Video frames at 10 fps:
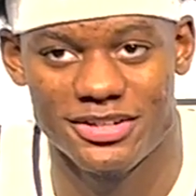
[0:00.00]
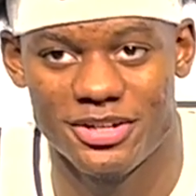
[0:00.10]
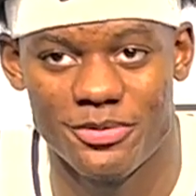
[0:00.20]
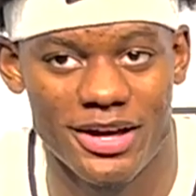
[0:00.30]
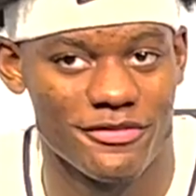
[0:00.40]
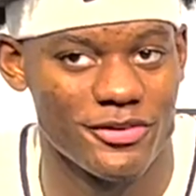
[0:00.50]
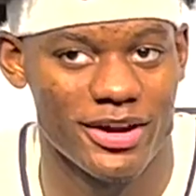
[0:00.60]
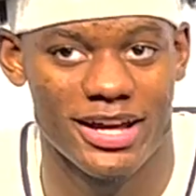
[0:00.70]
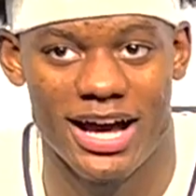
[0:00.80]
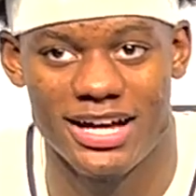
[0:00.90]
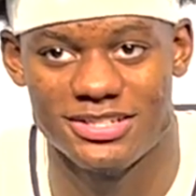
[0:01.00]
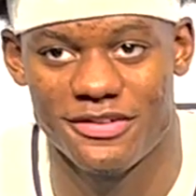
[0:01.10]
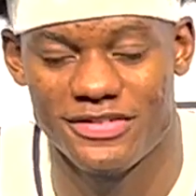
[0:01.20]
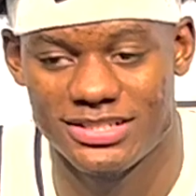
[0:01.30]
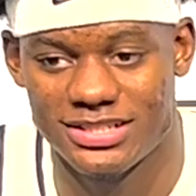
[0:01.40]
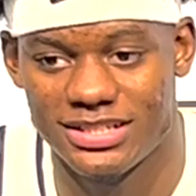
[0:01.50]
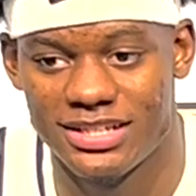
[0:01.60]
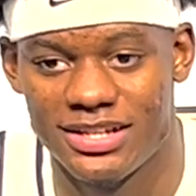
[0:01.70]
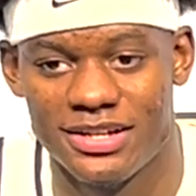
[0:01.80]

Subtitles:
You know, we have great guys offensively.